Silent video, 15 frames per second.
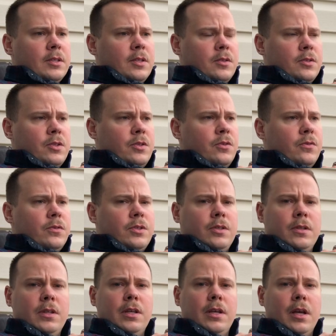so soon
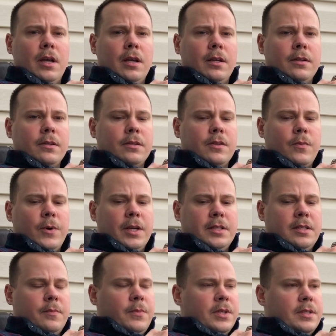to the
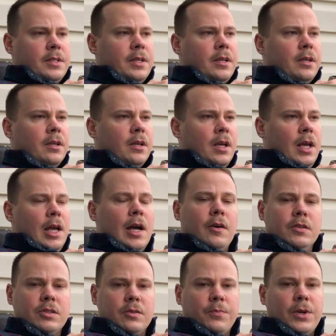YTPC. I
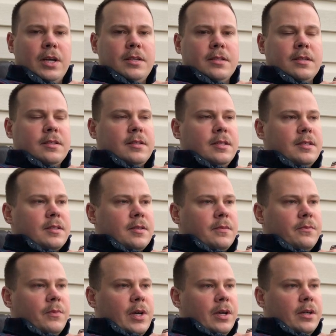was surprised to see
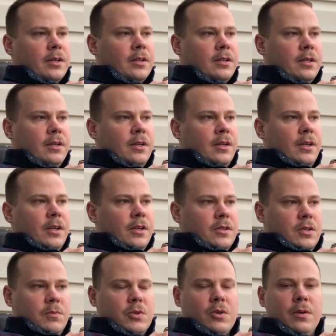some
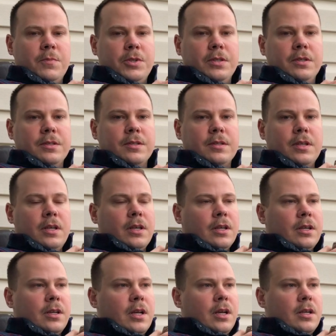subscriptions
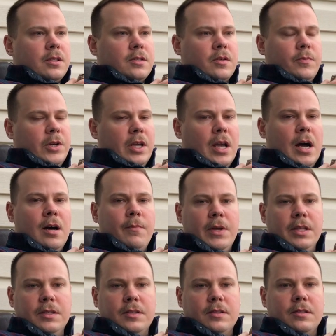and so many
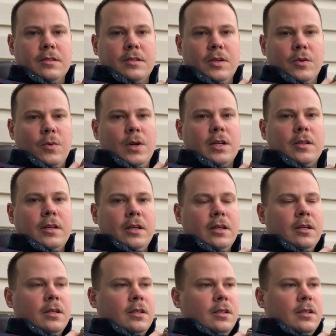comments so quickly.